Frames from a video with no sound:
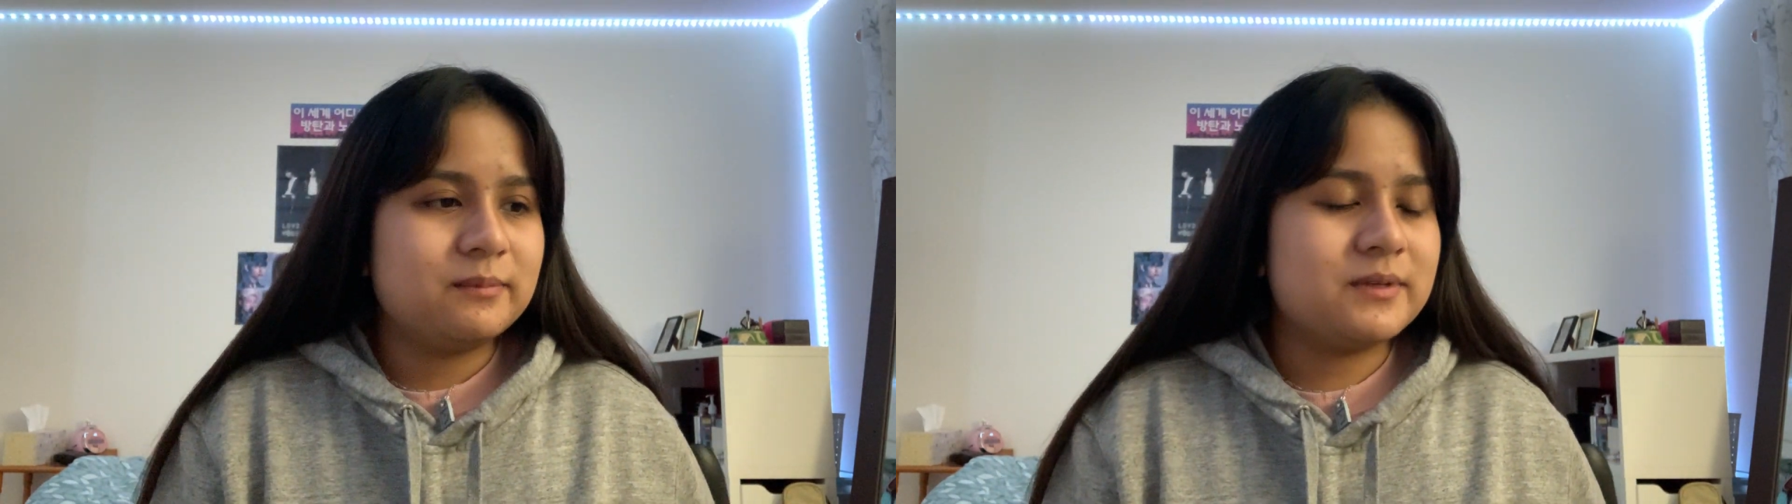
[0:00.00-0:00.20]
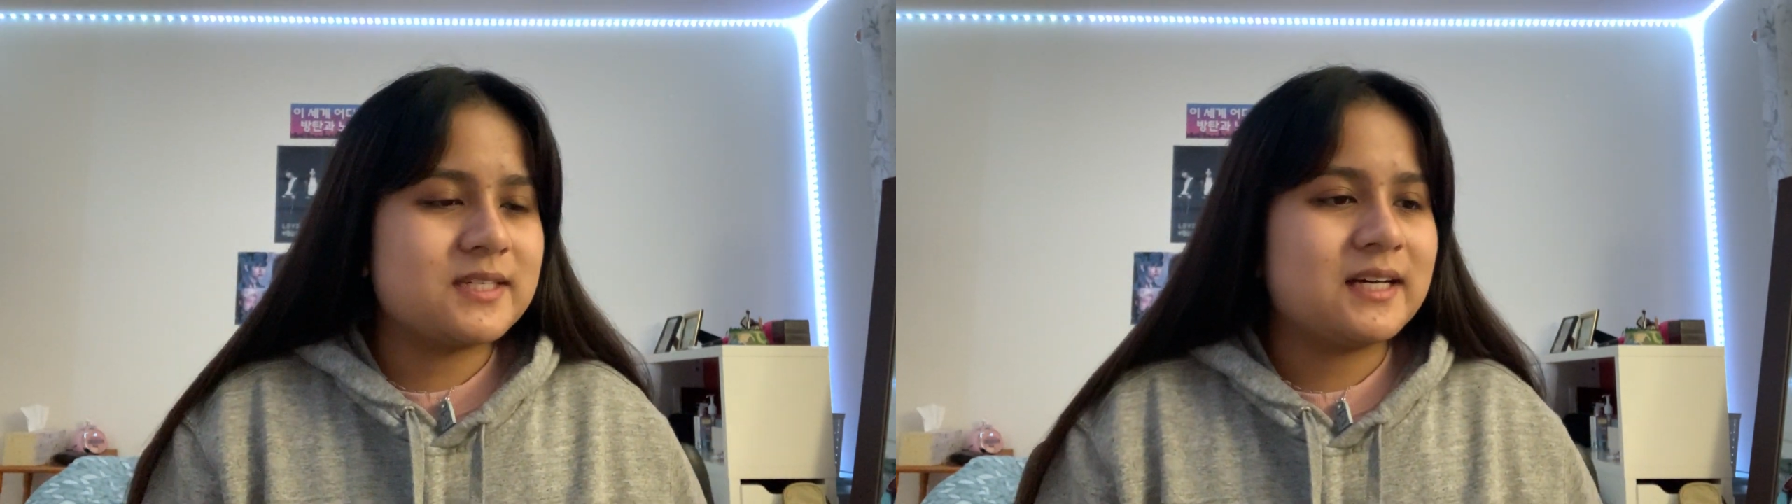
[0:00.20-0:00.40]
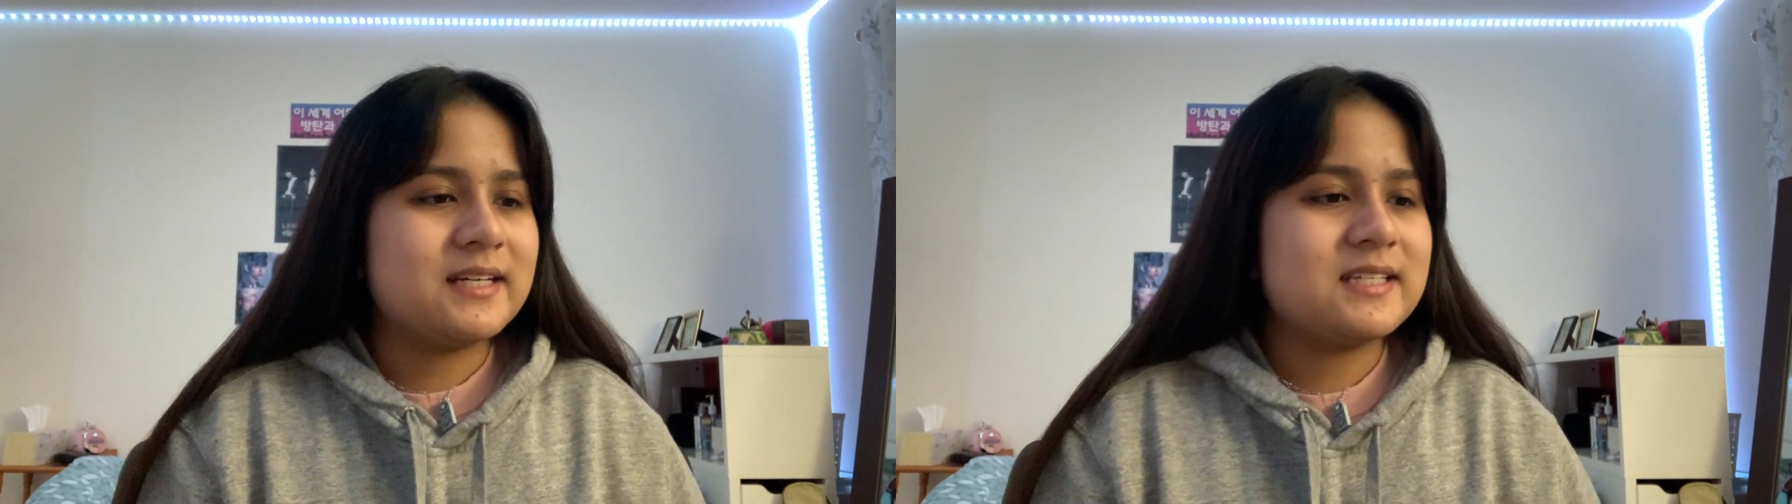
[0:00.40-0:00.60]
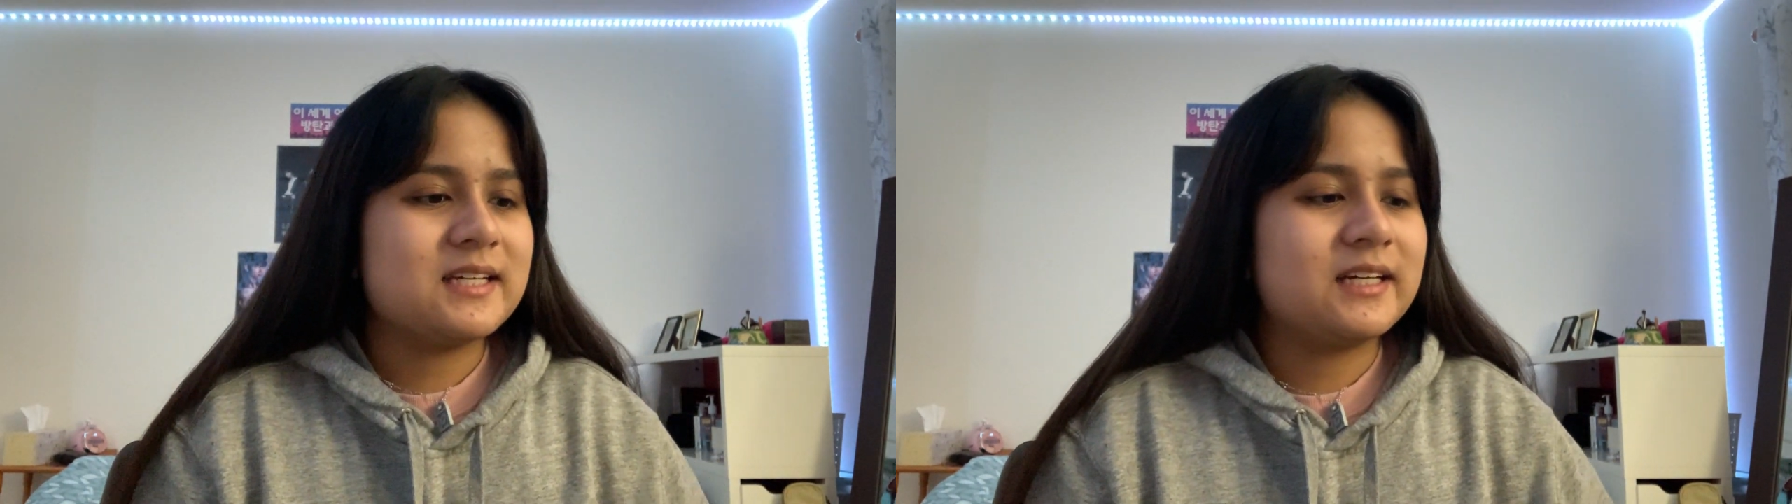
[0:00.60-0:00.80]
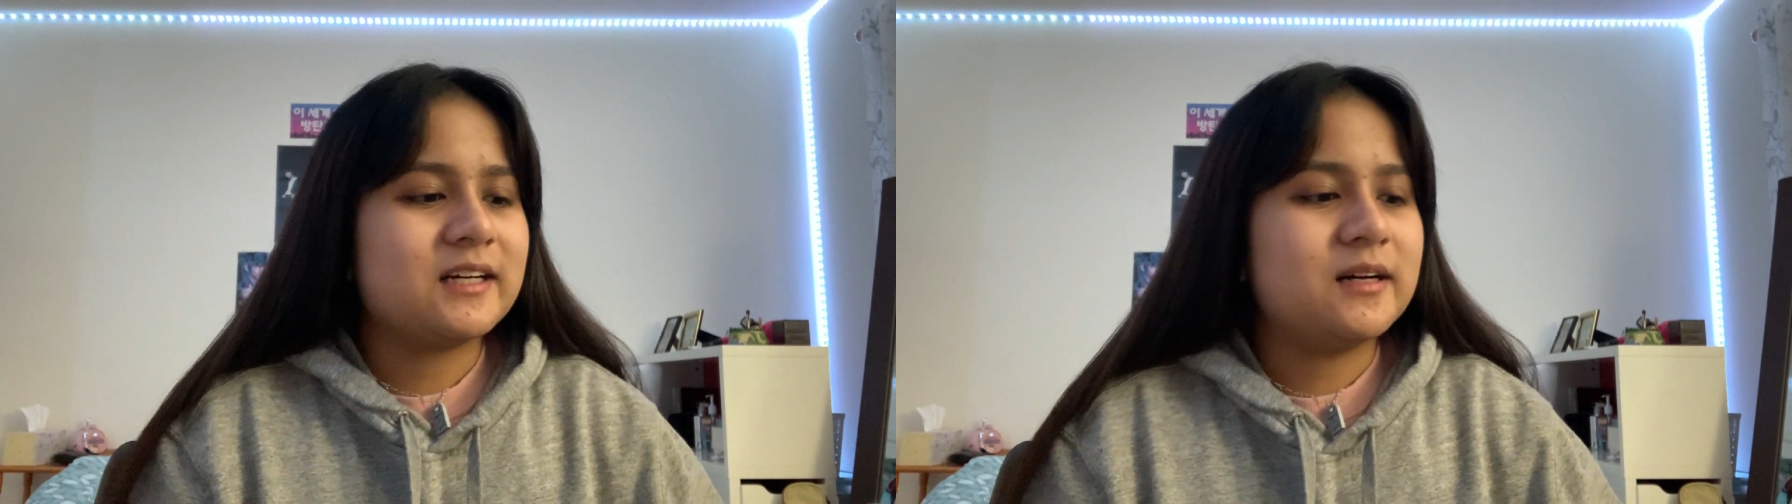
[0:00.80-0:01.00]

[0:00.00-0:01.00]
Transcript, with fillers: besides like